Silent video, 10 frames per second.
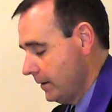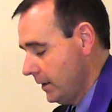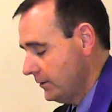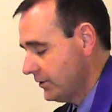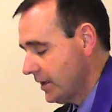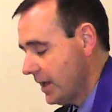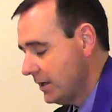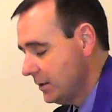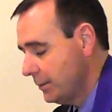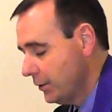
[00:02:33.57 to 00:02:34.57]

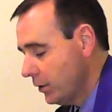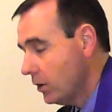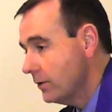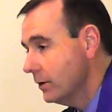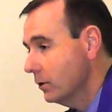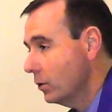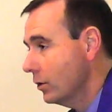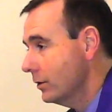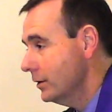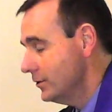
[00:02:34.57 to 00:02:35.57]
Instead, put on the
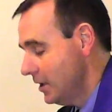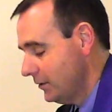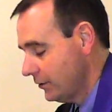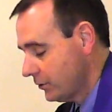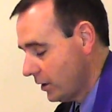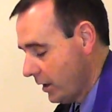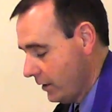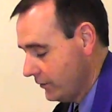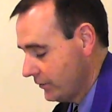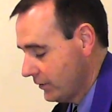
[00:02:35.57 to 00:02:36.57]
Lord Jesus
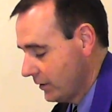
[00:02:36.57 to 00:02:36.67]
Christ